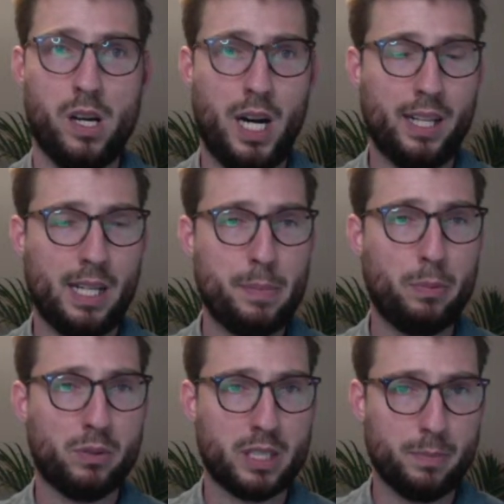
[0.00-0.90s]
lot of
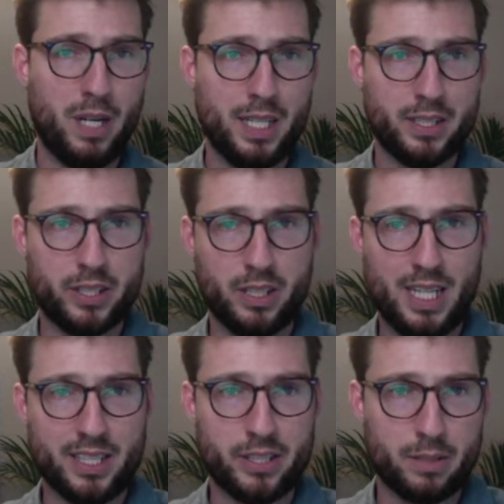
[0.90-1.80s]
people respond to the
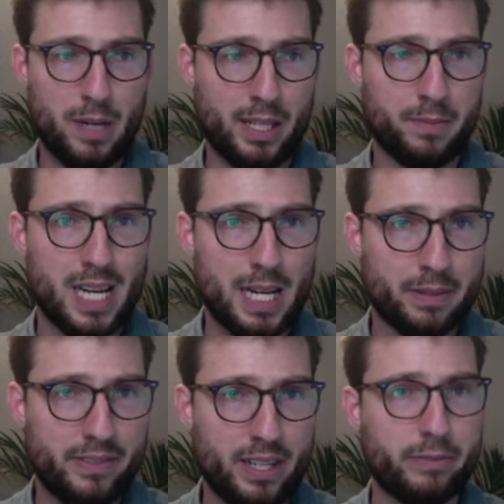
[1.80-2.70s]
lawsuit to buy them time to
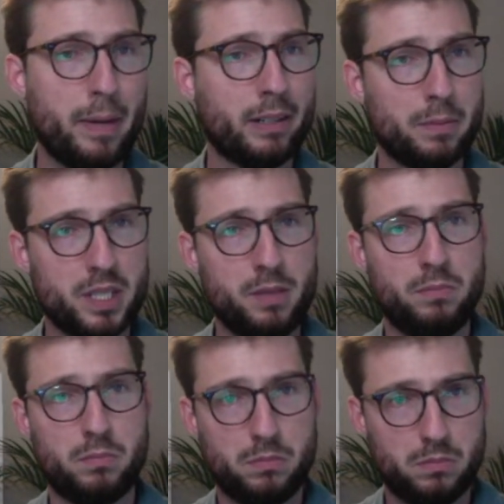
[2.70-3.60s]
file for bankruptcy,
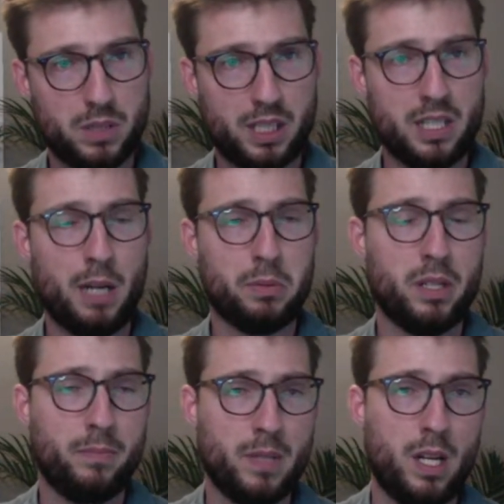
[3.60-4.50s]
so that's an
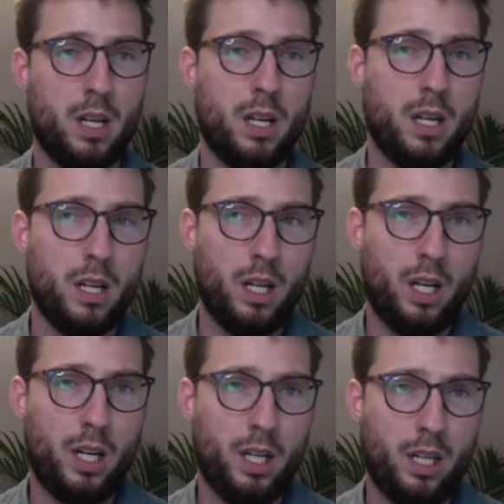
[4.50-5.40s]
option.
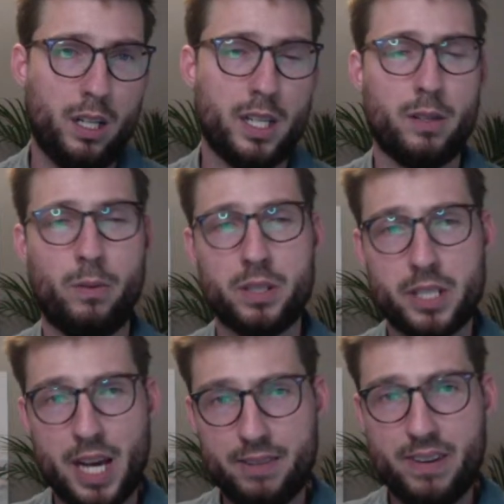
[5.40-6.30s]
Once
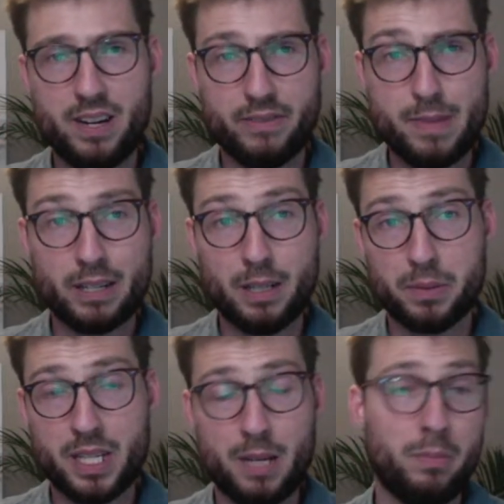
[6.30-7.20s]
you have filed for
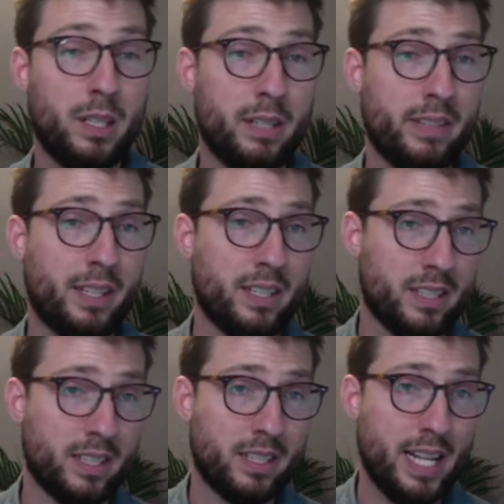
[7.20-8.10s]
bankruptcy, I believe that there's a
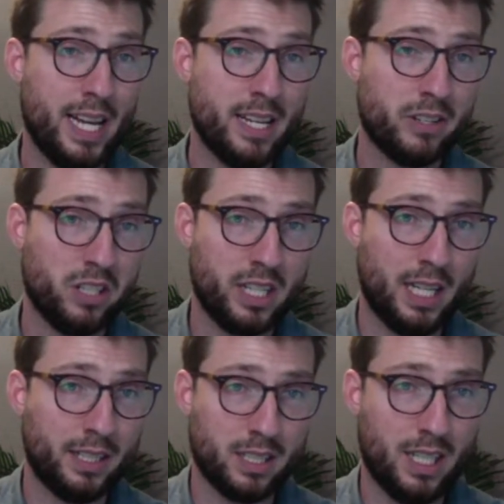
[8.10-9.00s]
stay usually
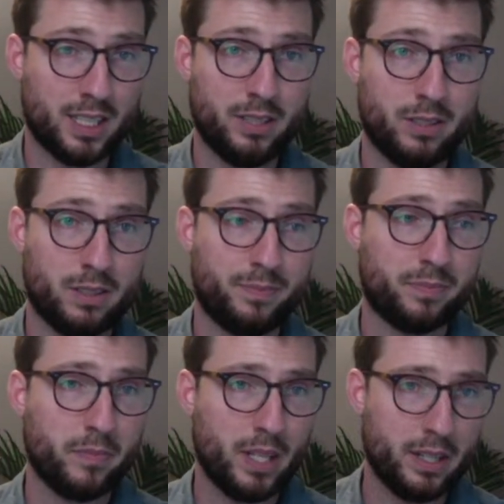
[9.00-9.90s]
on these lawsuits.
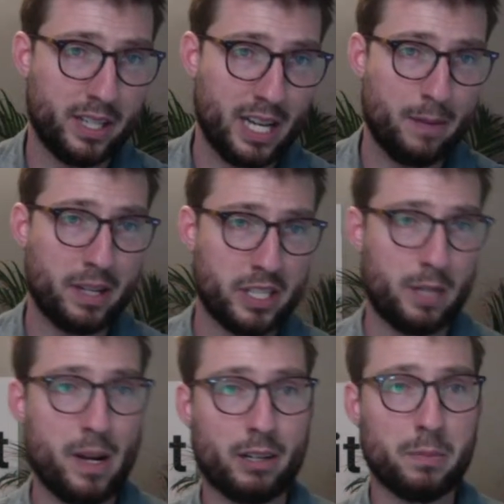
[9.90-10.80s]
You got to make sure your
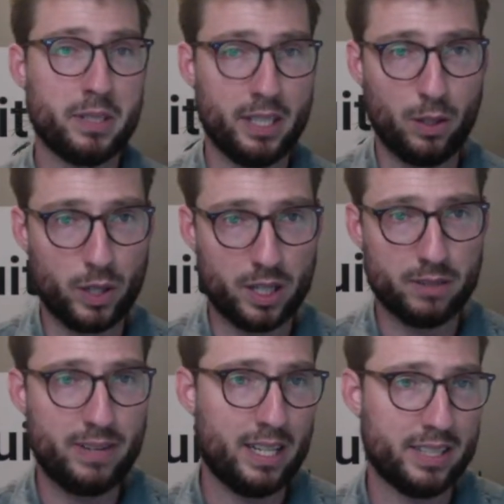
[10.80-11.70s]
bankruptcy lawyer
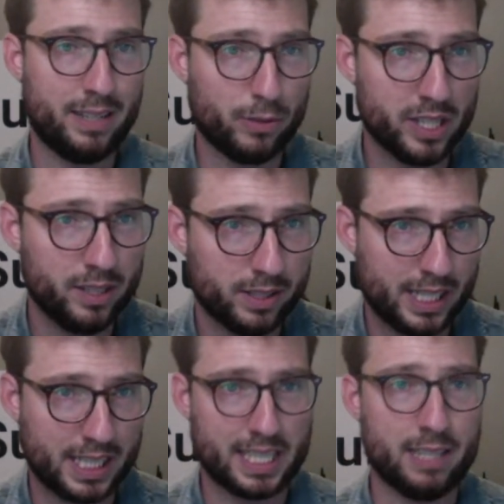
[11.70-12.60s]
files that for you,
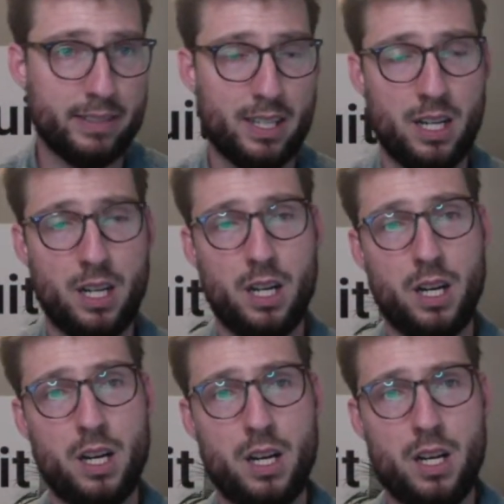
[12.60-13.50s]
takes care of it.
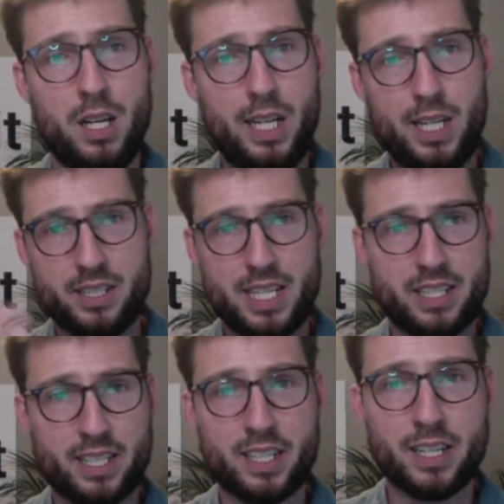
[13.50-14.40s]
So that's like a good